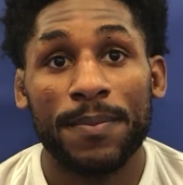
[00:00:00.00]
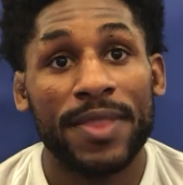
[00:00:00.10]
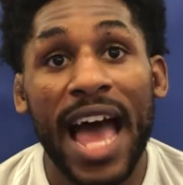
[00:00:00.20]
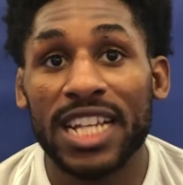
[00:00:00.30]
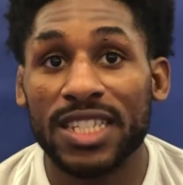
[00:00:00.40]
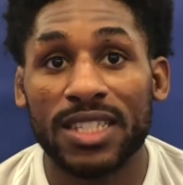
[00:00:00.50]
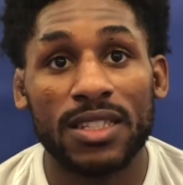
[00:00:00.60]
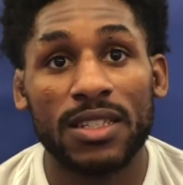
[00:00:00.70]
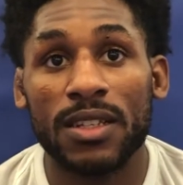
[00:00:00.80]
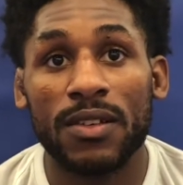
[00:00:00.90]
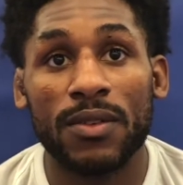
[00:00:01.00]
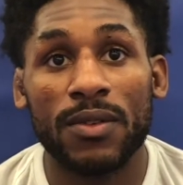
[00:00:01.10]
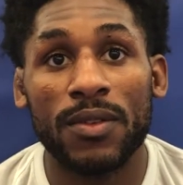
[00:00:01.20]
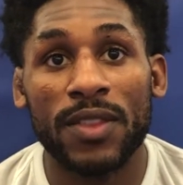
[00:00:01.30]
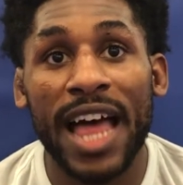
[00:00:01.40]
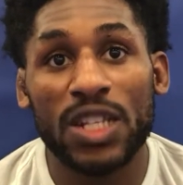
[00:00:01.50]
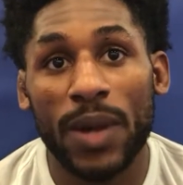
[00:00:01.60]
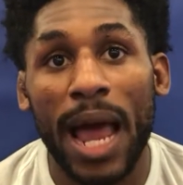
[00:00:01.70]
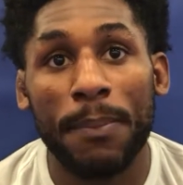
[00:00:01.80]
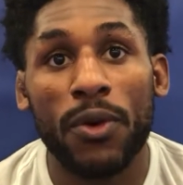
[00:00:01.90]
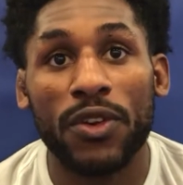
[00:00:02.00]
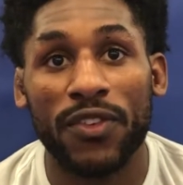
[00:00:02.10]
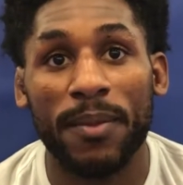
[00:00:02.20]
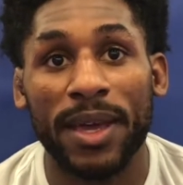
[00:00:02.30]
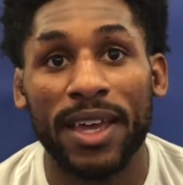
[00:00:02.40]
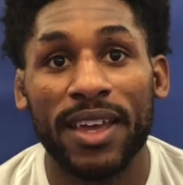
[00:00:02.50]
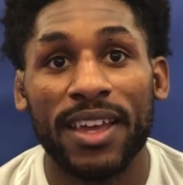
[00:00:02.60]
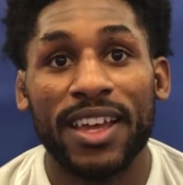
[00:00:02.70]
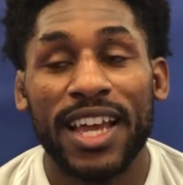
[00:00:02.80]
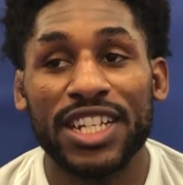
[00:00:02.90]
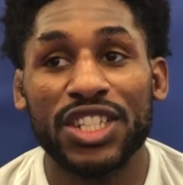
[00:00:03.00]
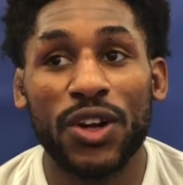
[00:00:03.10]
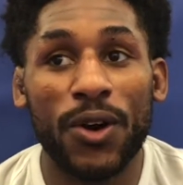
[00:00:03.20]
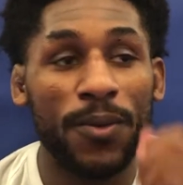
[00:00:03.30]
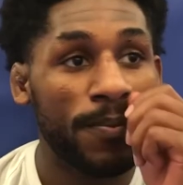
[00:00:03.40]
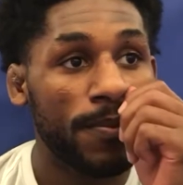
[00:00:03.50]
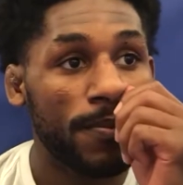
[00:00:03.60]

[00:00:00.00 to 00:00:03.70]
that's what I pulled from it. And so